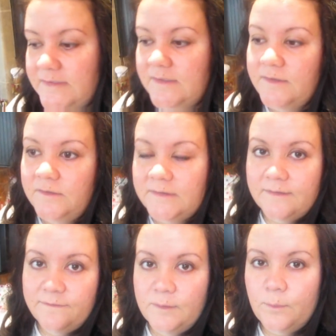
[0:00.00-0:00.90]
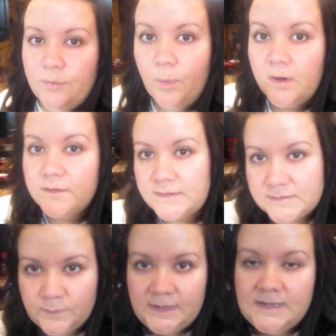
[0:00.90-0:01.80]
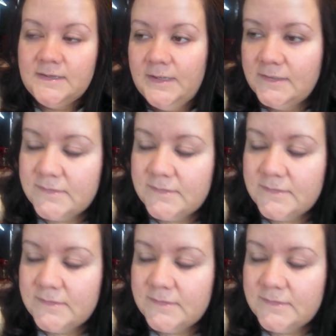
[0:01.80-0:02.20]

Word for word: is a little different with work this week.